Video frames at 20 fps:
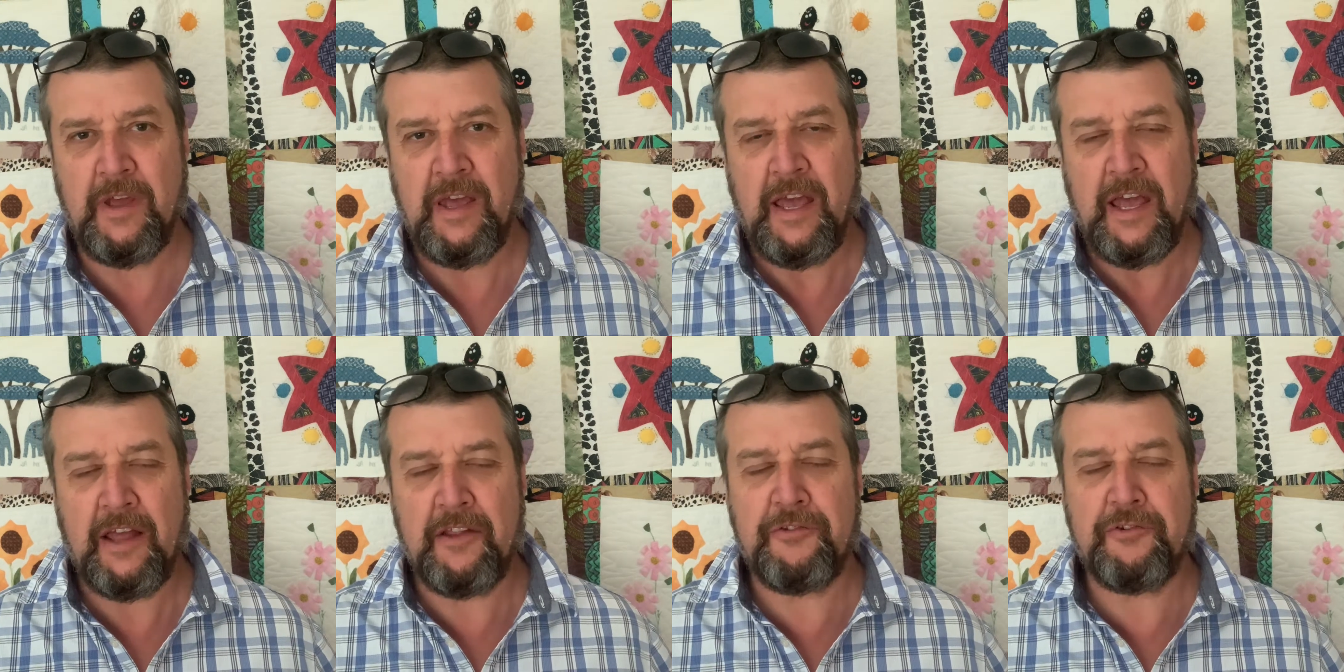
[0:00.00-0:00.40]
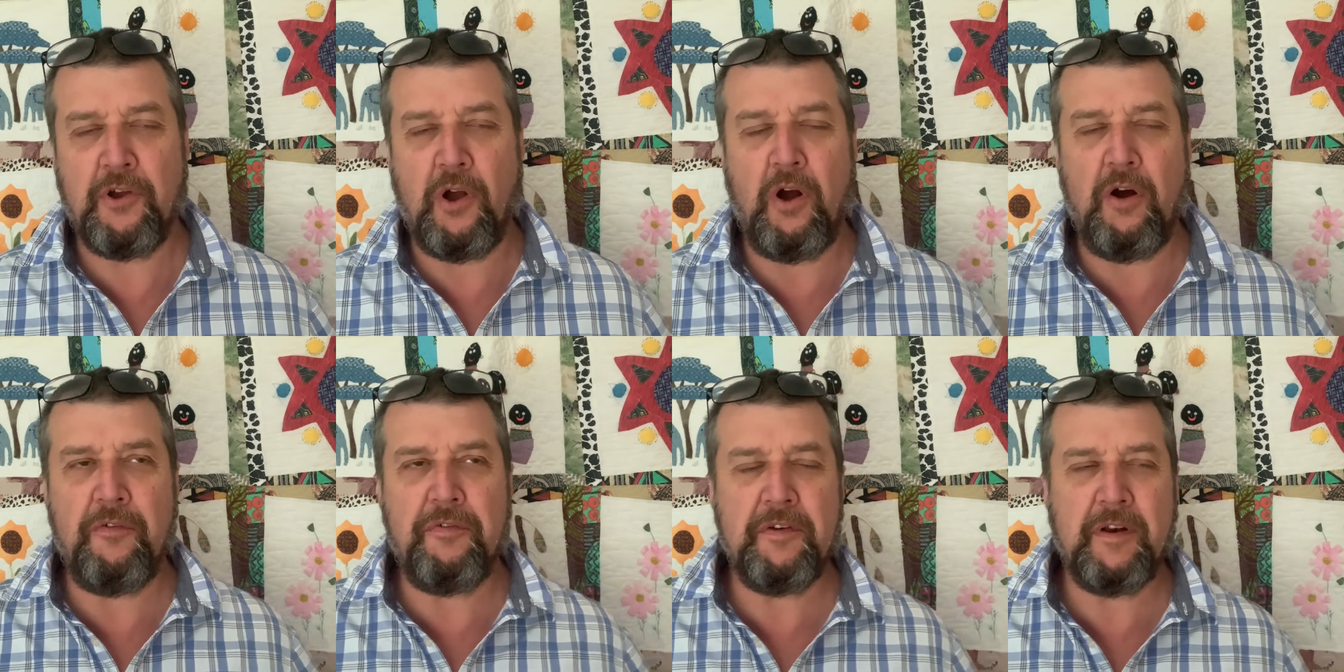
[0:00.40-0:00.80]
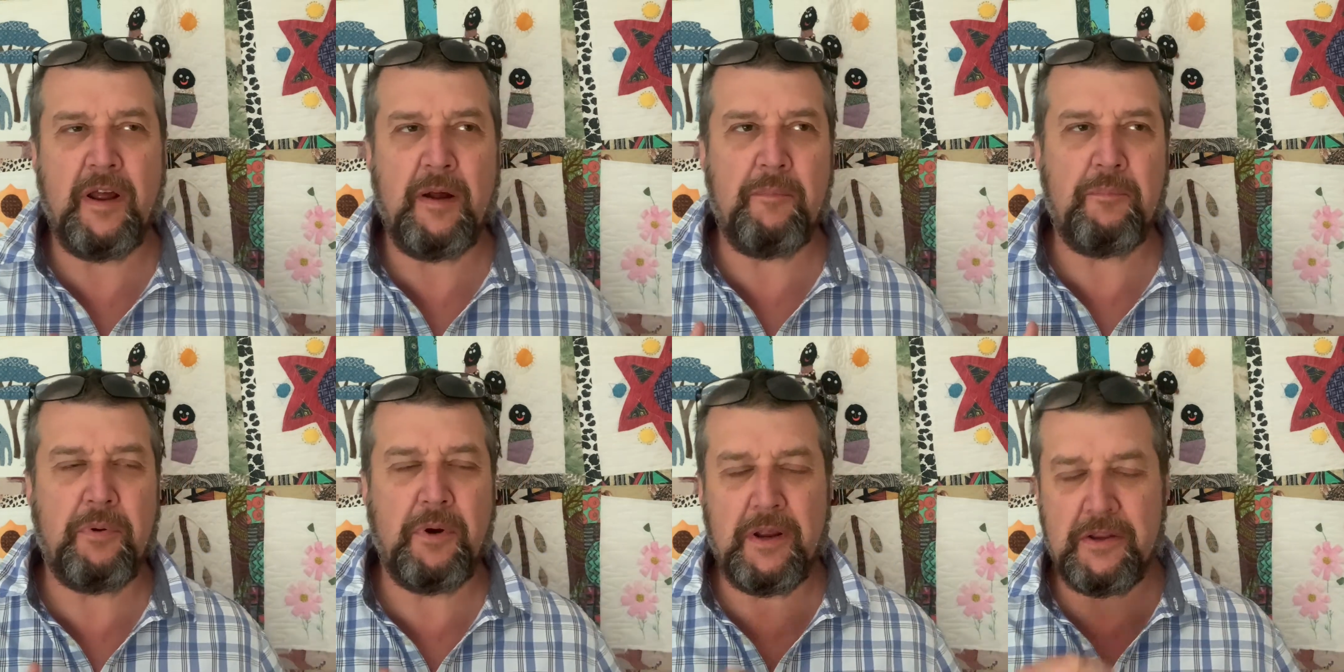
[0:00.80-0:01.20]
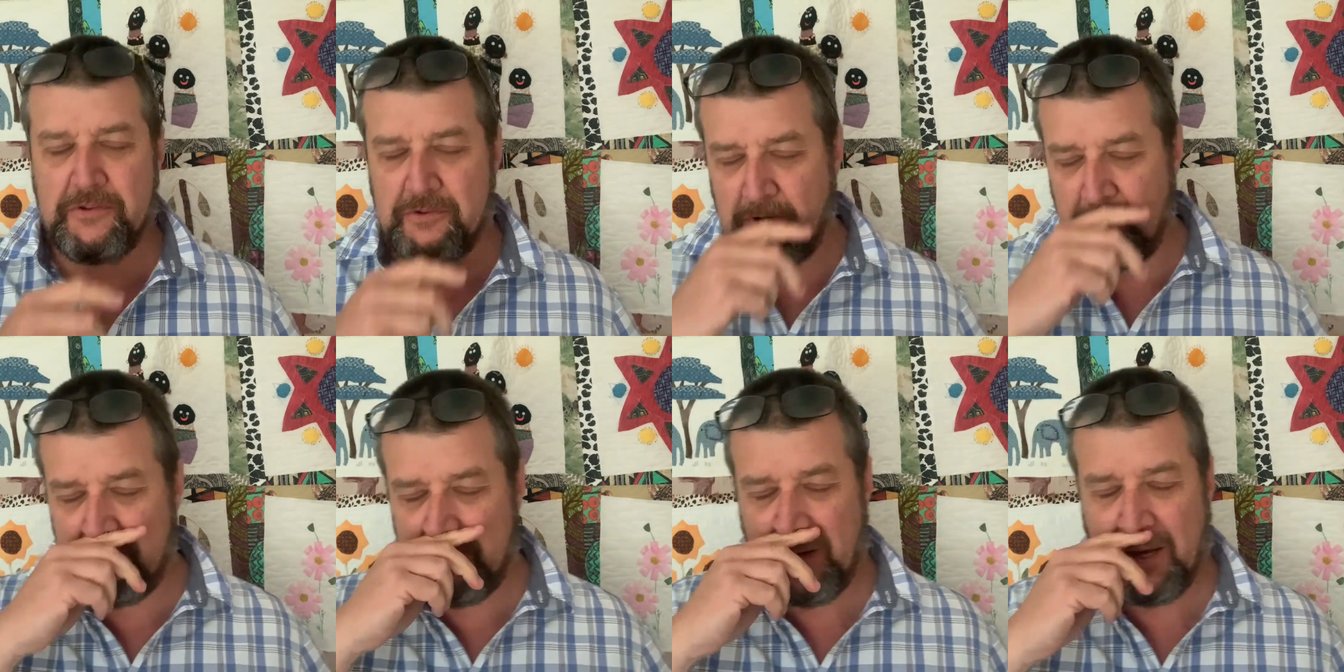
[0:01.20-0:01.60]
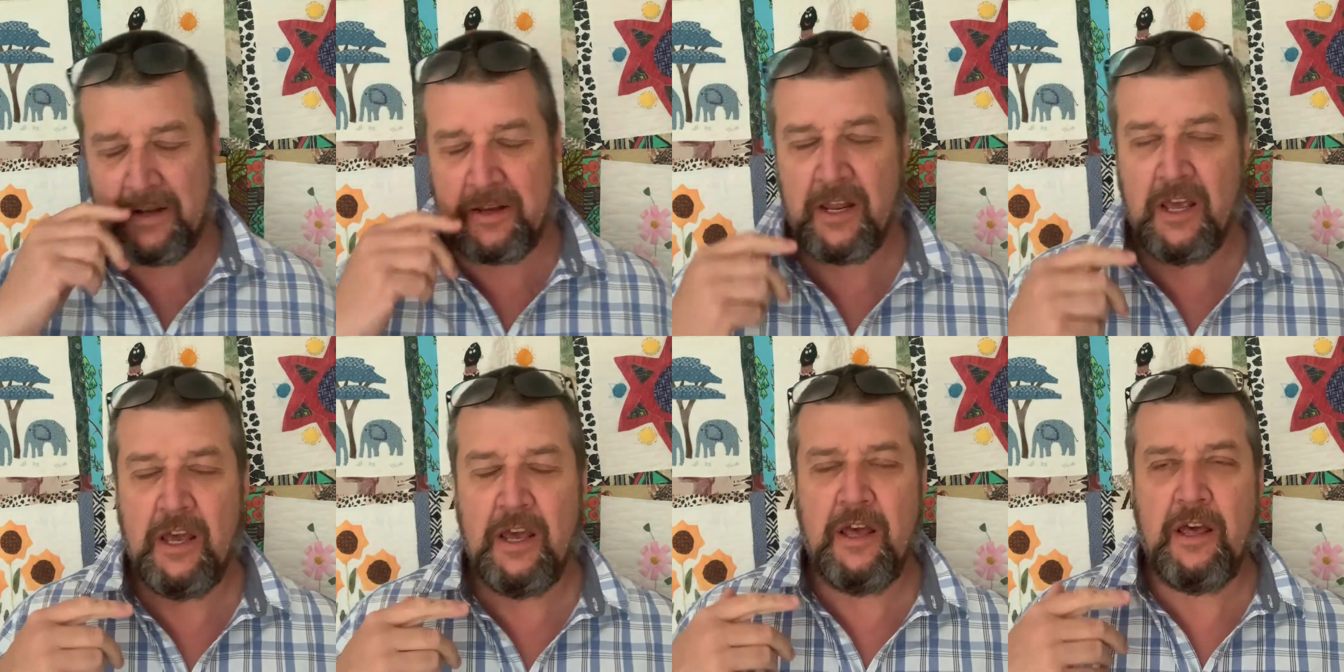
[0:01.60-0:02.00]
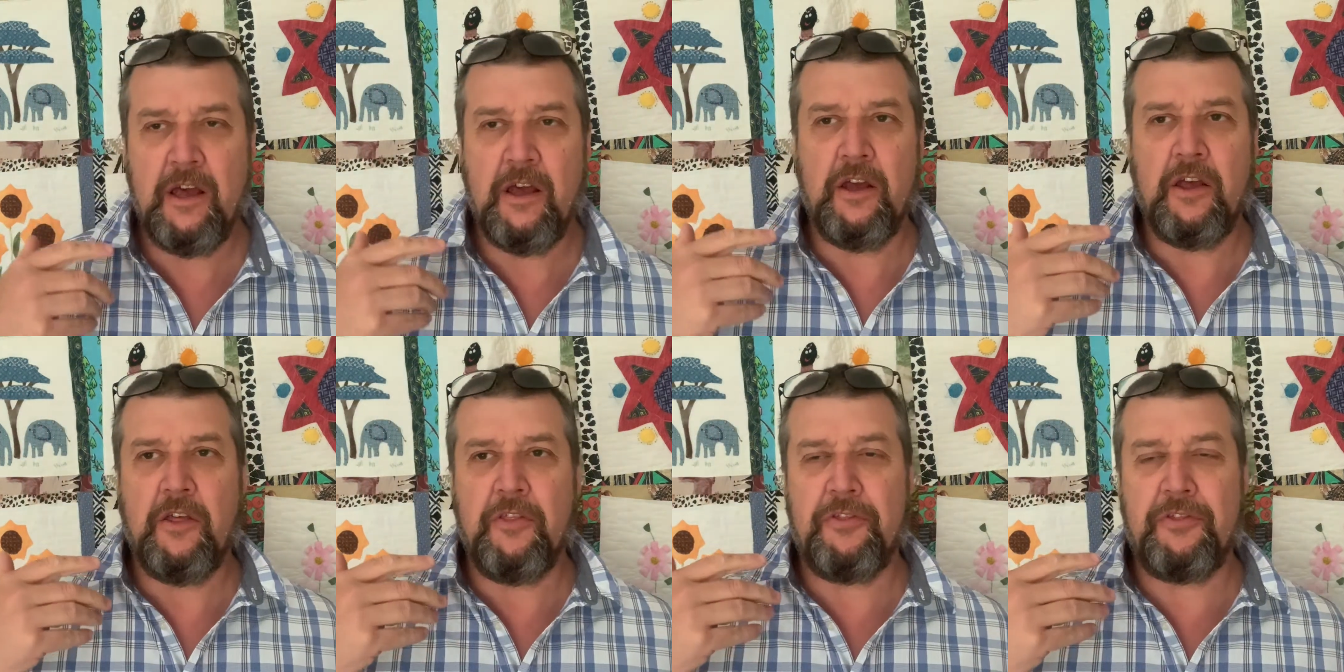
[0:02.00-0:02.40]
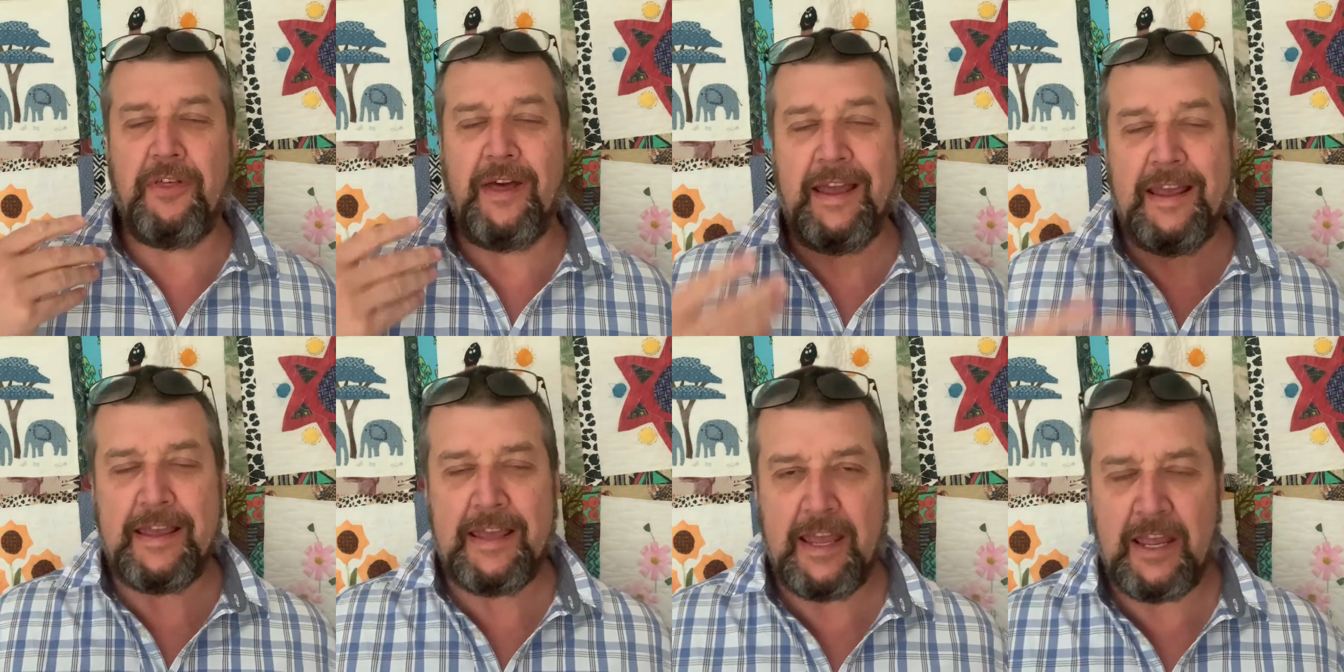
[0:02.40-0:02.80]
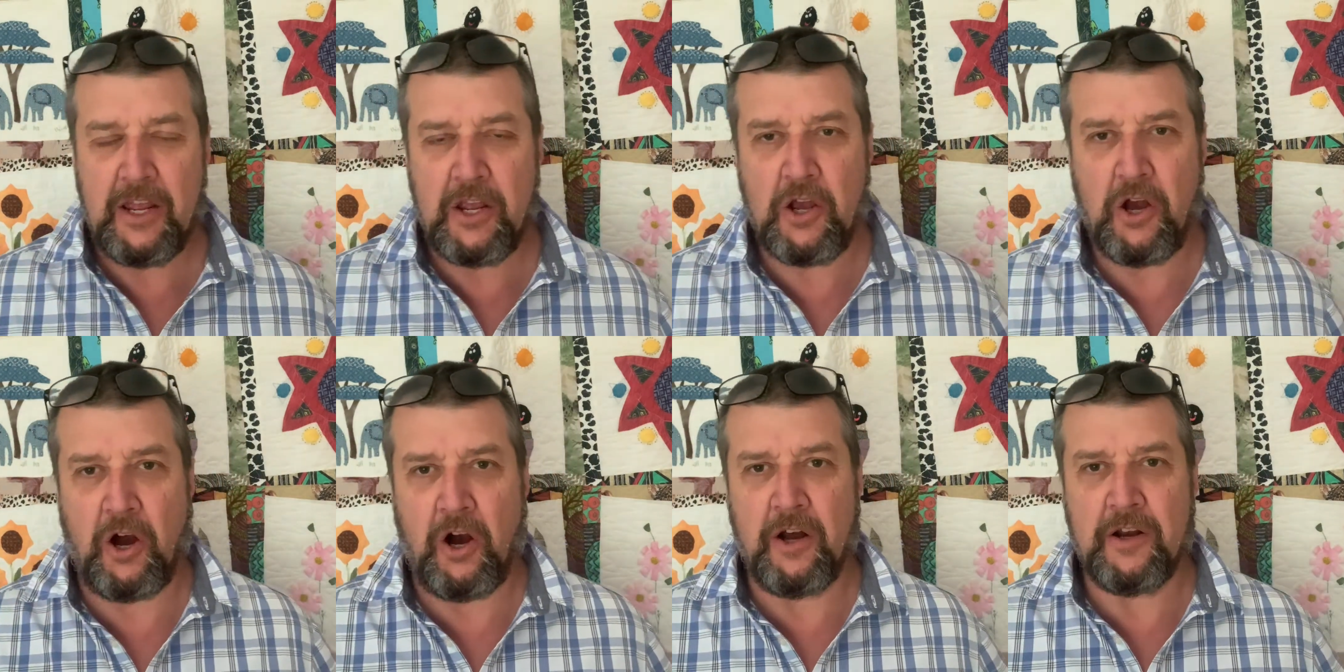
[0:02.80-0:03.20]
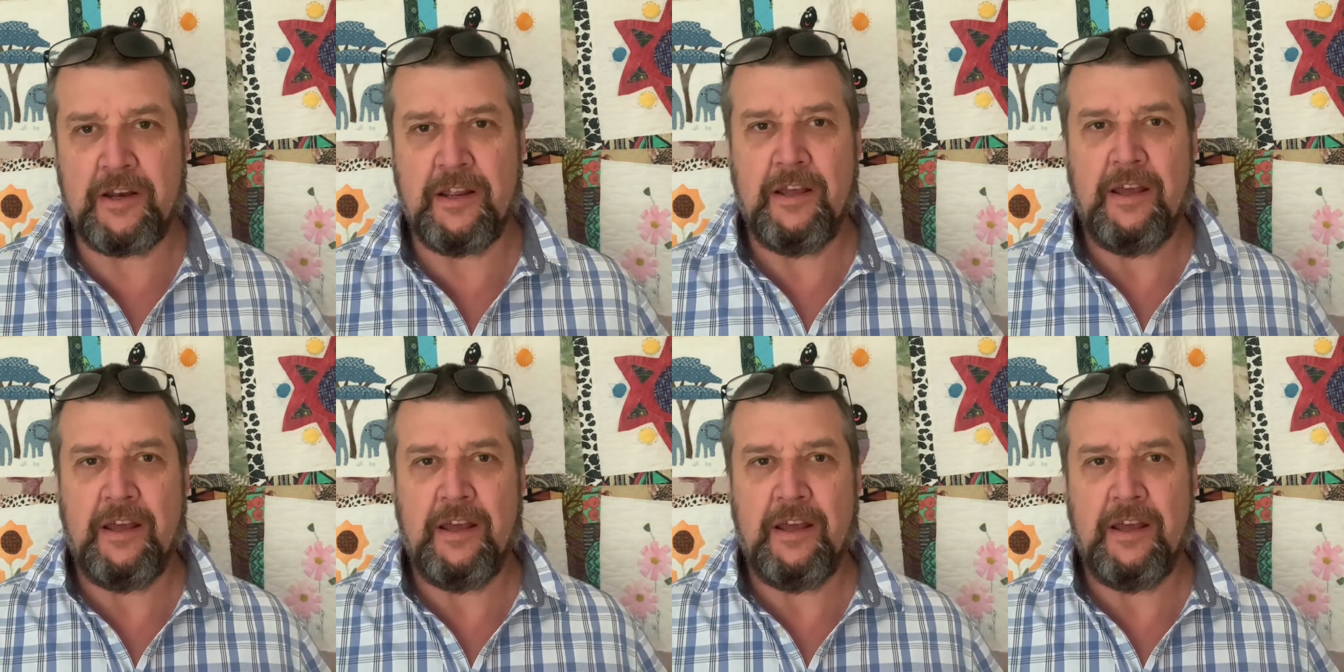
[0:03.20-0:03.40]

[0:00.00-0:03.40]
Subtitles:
And so often our prayers are about thanking God